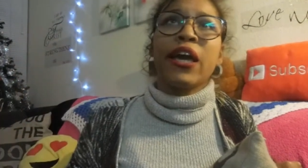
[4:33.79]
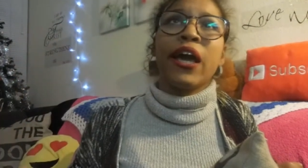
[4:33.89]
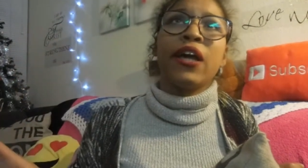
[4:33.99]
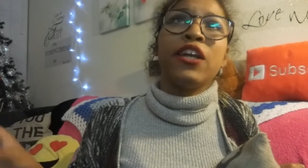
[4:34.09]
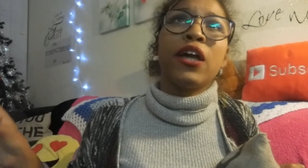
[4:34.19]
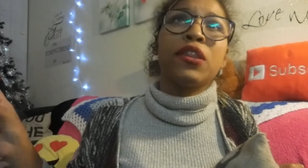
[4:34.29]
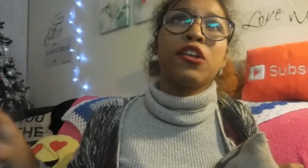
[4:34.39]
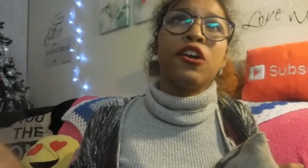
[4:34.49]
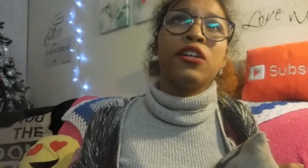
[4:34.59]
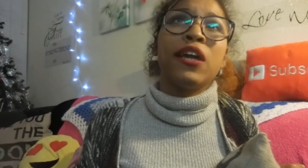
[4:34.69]
and I
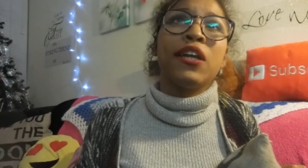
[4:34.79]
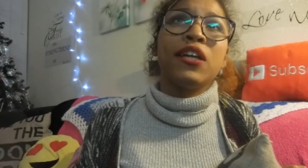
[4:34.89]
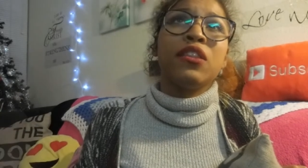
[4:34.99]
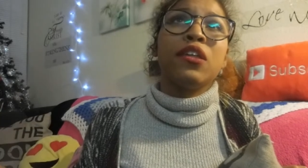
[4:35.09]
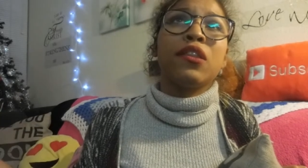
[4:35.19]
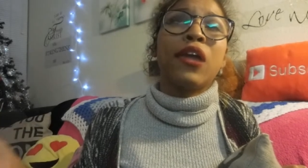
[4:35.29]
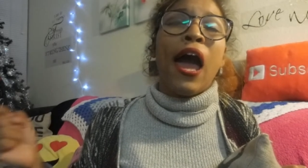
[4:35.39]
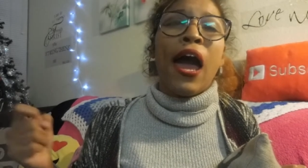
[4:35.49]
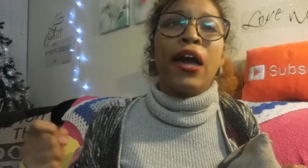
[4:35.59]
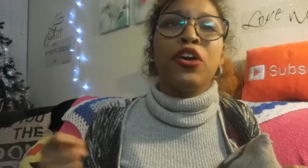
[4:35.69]
start dating this
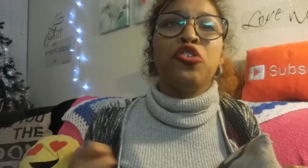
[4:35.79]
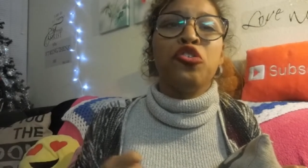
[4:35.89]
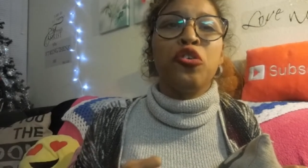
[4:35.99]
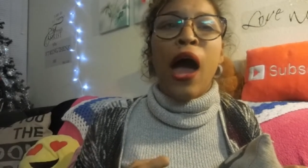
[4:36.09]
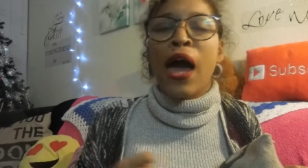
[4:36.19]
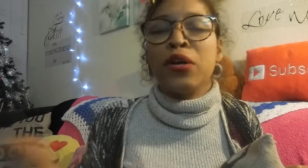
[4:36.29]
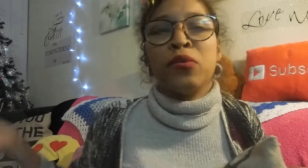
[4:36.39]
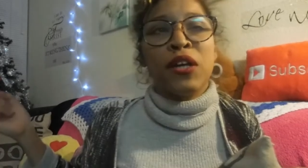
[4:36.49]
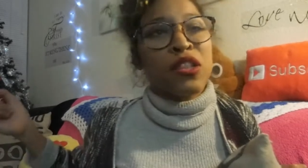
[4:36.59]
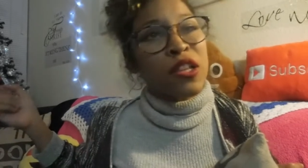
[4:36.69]
guy who I
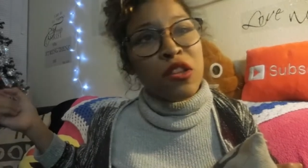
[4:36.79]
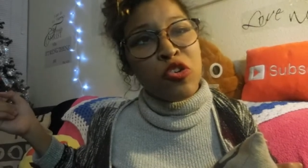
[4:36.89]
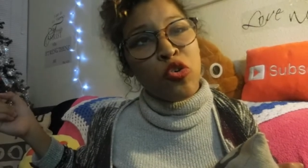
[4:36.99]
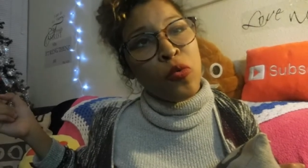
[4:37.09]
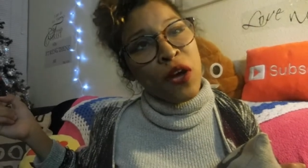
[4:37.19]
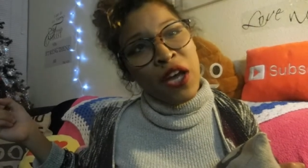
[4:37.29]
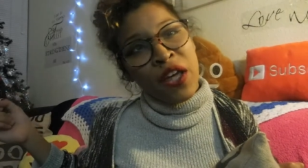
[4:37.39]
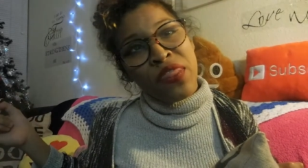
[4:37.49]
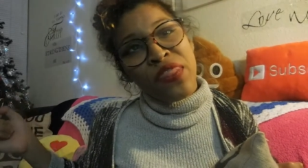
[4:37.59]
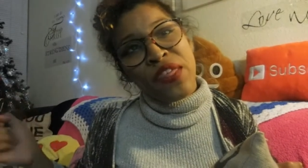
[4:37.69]
went to school with